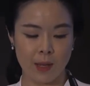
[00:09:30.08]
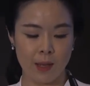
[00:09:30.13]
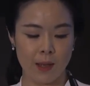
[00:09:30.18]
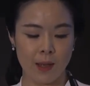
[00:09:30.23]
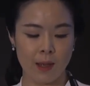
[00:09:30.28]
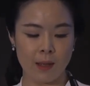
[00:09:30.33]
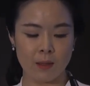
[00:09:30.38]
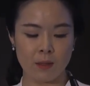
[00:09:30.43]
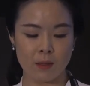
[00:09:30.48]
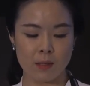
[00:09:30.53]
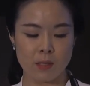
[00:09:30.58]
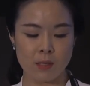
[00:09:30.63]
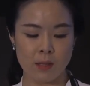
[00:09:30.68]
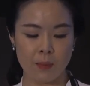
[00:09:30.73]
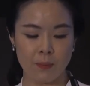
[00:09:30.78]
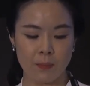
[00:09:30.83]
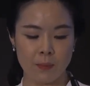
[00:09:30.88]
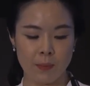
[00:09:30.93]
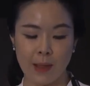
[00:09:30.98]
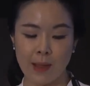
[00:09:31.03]
and
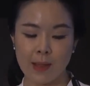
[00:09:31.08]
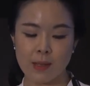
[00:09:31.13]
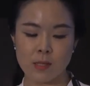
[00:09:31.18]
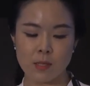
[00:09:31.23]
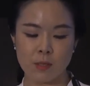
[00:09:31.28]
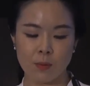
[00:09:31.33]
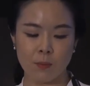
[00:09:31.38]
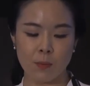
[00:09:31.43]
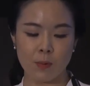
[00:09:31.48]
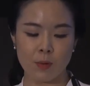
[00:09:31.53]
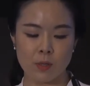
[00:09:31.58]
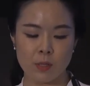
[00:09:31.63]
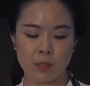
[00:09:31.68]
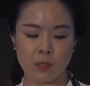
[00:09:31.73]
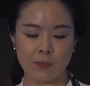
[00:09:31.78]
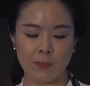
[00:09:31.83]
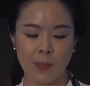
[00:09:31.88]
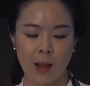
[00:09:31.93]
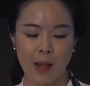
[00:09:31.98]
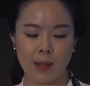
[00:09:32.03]

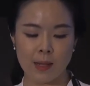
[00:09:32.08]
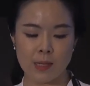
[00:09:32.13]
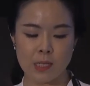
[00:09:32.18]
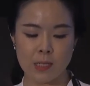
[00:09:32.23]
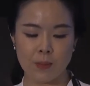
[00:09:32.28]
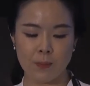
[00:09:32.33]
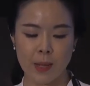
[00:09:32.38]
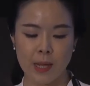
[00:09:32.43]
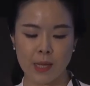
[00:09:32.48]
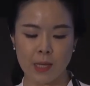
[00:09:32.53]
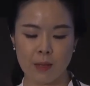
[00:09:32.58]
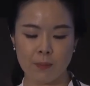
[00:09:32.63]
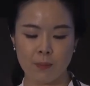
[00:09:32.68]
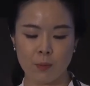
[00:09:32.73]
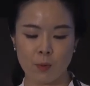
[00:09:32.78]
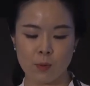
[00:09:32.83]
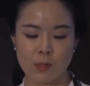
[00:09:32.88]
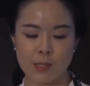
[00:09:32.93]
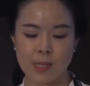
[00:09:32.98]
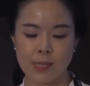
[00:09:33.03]
support policymaking
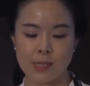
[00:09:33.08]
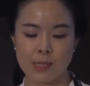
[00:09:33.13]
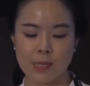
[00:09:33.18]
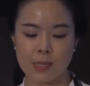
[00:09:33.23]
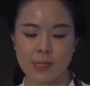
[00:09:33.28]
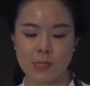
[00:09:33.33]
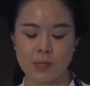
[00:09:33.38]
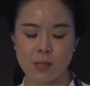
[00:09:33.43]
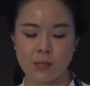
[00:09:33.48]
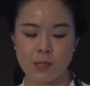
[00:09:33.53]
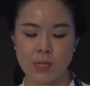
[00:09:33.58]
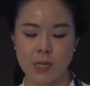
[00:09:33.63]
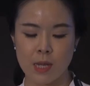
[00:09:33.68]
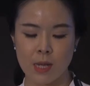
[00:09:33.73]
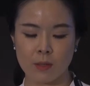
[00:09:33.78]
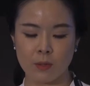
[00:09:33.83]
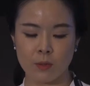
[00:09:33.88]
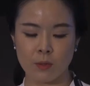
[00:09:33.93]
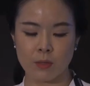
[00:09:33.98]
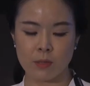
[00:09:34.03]
processes such
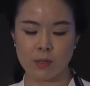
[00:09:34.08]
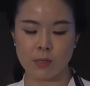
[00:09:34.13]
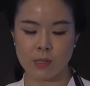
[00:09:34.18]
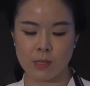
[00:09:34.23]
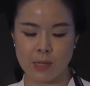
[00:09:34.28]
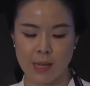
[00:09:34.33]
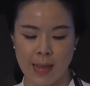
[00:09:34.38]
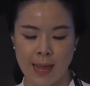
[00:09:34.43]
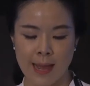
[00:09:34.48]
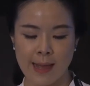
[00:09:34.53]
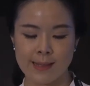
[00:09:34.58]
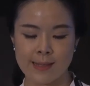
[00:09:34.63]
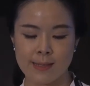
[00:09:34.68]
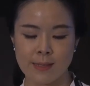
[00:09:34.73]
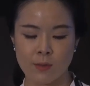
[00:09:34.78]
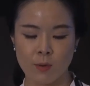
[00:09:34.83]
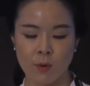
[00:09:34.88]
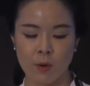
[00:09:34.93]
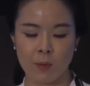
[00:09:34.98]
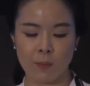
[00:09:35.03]
as
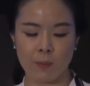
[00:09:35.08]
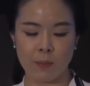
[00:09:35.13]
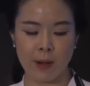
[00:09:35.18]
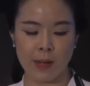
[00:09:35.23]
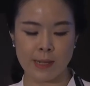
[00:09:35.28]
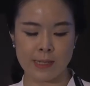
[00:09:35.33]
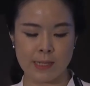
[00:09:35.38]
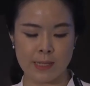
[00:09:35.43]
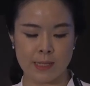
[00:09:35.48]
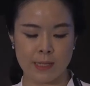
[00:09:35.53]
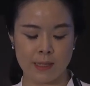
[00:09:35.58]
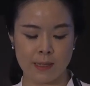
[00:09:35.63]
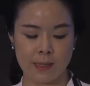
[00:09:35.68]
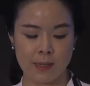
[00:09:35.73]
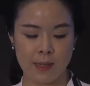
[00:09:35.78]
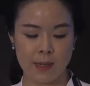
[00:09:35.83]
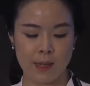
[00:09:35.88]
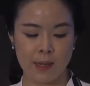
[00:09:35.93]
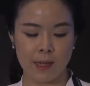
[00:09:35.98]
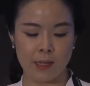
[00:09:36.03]
drug pricing.
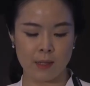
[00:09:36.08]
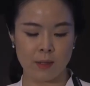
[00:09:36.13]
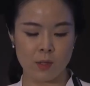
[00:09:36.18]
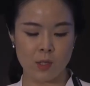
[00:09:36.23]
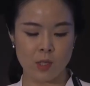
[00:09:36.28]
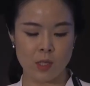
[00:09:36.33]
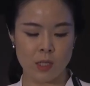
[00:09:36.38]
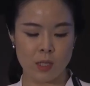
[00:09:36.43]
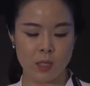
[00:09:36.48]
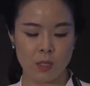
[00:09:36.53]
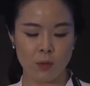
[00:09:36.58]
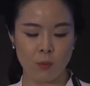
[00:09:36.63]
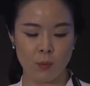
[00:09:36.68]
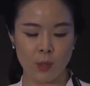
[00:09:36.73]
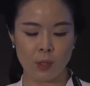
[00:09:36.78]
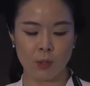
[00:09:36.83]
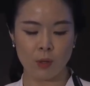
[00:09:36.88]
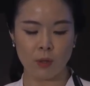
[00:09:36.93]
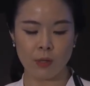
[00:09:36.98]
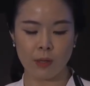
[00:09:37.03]
In addition,
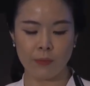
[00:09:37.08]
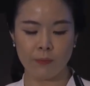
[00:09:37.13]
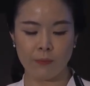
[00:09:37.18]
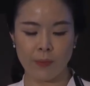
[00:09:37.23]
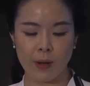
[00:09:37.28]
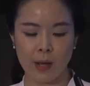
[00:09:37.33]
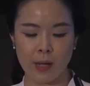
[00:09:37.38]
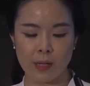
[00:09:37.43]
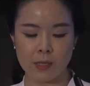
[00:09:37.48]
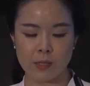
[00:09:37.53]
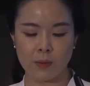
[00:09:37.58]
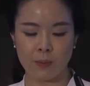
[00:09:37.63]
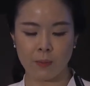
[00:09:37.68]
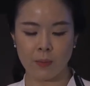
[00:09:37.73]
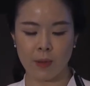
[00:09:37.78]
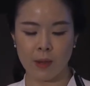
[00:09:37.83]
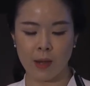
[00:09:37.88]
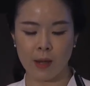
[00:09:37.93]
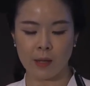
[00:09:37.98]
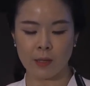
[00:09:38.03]
we notify
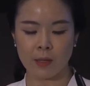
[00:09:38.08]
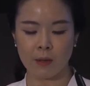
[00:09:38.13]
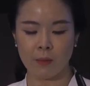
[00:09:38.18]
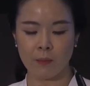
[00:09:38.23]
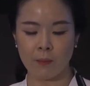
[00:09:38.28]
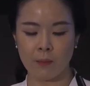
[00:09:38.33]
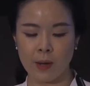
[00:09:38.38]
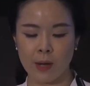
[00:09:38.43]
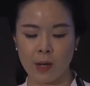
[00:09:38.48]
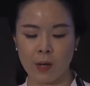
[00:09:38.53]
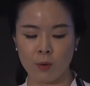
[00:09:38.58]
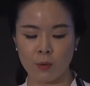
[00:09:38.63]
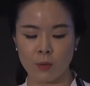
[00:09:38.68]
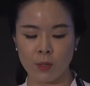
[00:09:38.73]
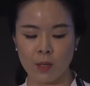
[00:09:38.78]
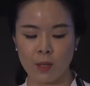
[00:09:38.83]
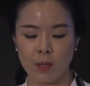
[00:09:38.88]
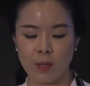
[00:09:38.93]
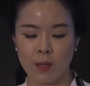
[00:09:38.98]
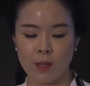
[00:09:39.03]
supply
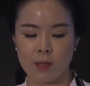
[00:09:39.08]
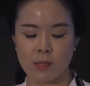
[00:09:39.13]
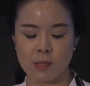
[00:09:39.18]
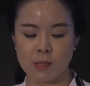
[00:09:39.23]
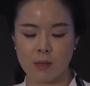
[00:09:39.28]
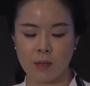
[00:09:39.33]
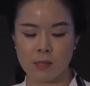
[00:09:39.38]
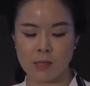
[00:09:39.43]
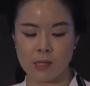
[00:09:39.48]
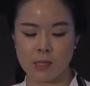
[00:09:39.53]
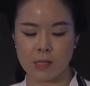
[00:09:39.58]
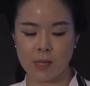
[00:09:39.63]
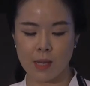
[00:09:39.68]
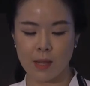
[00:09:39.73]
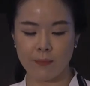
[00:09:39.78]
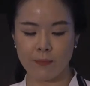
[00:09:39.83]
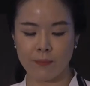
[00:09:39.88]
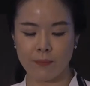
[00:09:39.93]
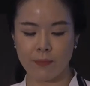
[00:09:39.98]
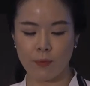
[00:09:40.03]
about
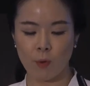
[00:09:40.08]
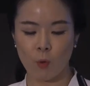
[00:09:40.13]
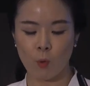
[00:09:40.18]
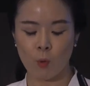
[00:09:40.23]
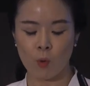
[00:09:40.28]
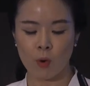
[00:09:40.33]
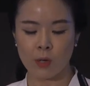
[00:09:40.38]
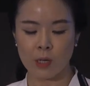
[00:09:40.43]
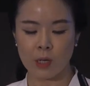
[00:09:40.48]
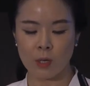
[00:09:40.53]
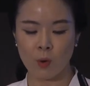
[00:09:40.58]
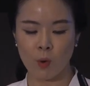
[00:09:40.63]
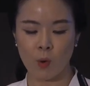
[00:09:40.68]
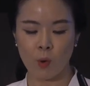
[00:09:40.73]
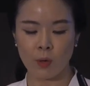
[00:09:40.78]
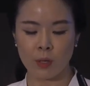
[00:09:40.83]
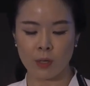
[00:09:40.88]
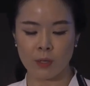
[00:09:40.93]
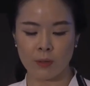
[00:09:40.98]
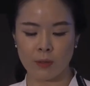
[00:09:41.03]
unsafe or
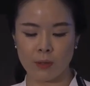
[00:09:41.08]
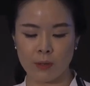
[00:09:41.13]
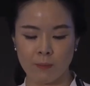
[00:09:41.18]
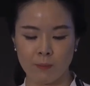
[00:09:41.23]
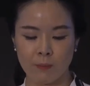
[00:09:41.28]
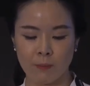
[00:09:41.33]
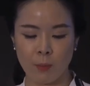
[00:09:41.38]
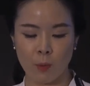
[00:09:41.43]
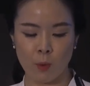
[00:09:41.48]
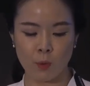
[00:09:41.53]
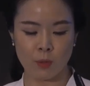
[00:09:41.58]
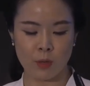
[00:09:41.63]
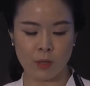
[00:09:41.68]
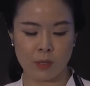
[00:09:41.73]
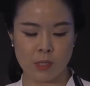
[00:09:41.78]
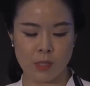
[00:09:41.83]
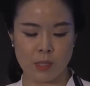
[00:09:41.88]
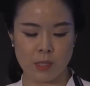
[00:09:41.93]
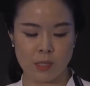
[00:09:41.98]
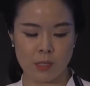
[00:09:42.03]
recorded
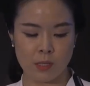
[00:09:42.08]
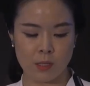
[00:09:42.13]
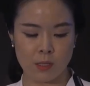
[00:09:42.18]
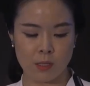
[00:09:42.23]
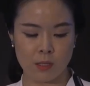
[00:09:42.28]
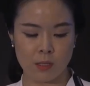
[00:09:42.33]
products.